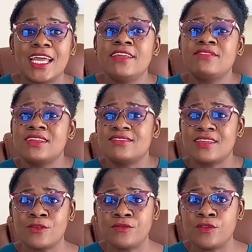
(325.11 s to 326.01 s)
I lived in the
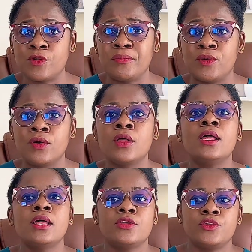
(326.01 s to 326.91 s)
second floor, but
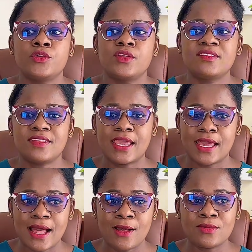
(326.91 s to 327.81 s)
you're going to see a
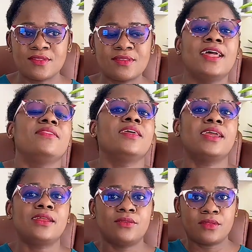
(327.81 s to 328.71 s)
house and
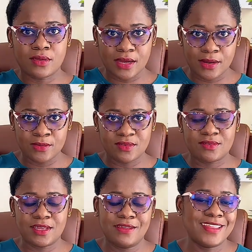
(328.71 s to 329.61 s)
then another
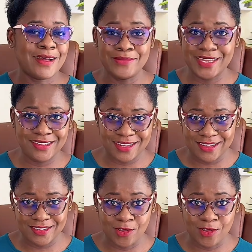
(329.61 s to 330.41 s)
house, if that makes sense.